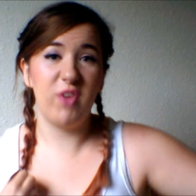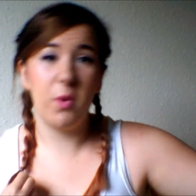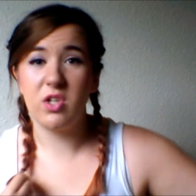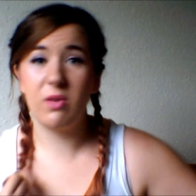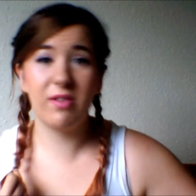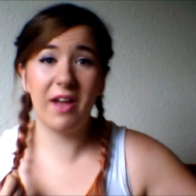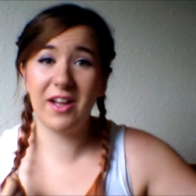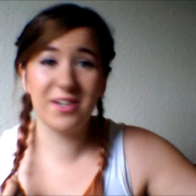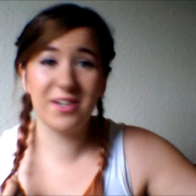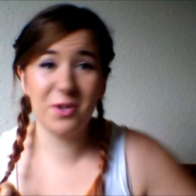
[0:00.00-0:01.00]
issues I
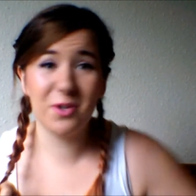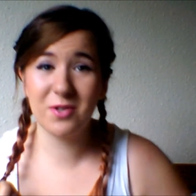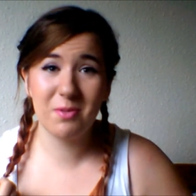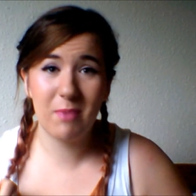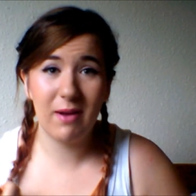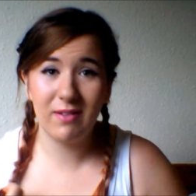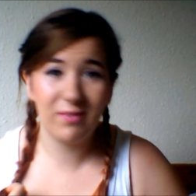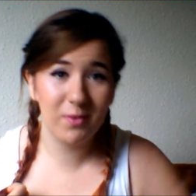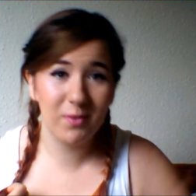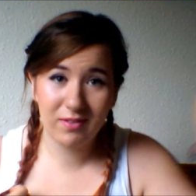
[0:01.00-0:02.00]
can talk to you about if
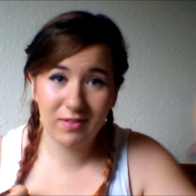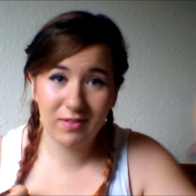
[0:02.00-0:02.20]
you want.